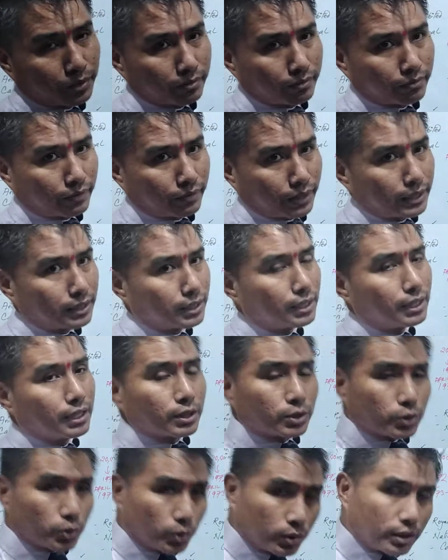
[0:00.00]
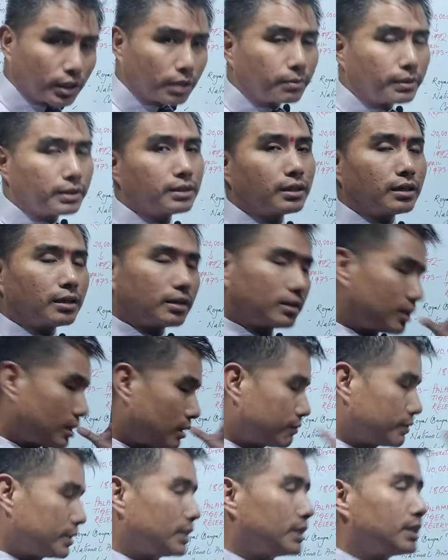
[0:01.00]
Fine. Sundarban
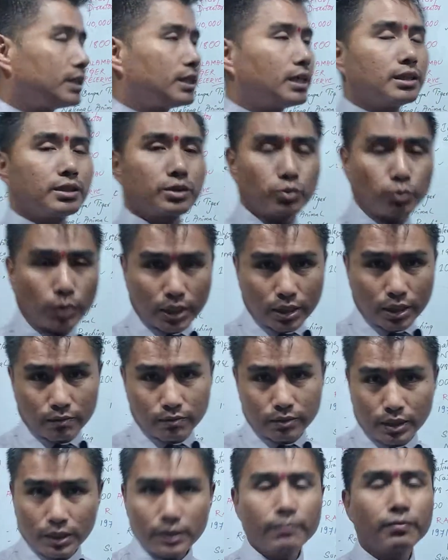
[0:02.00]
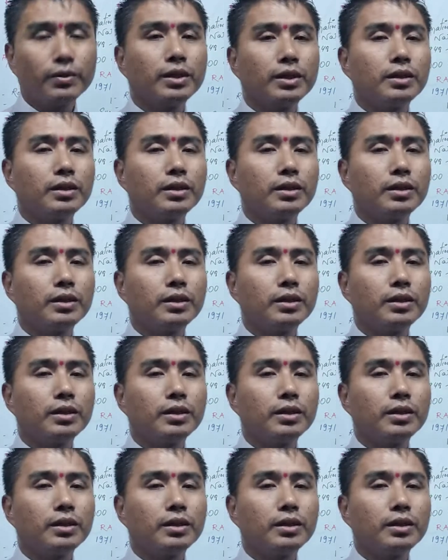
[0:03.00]
of India is one of the